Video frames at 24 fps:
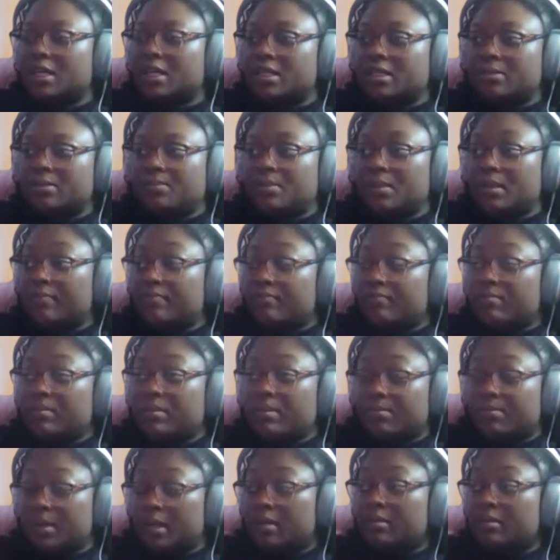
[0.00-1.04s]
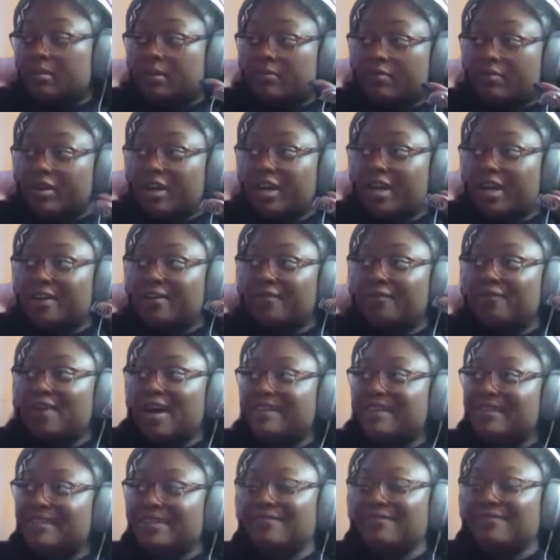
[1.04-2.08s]
and it's been apparently very
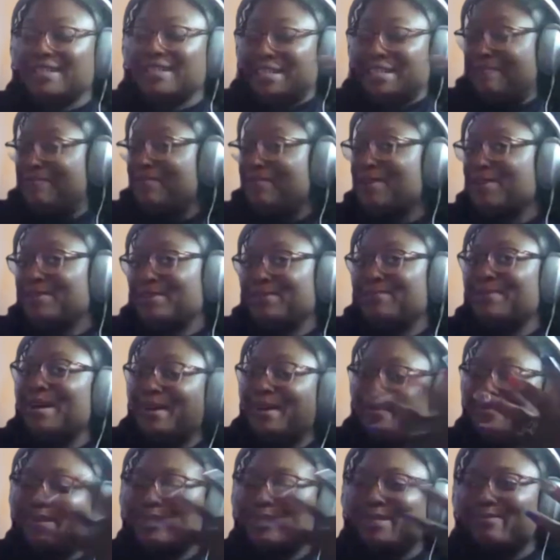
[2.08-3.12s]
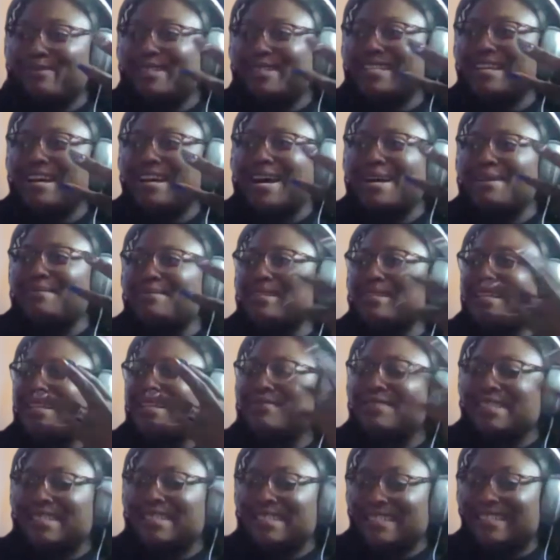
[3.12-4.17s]
effective because I've heard it multiple times. I
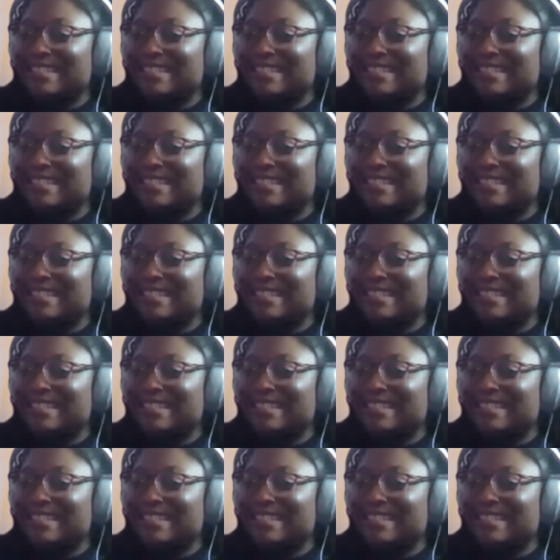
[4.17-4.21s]
give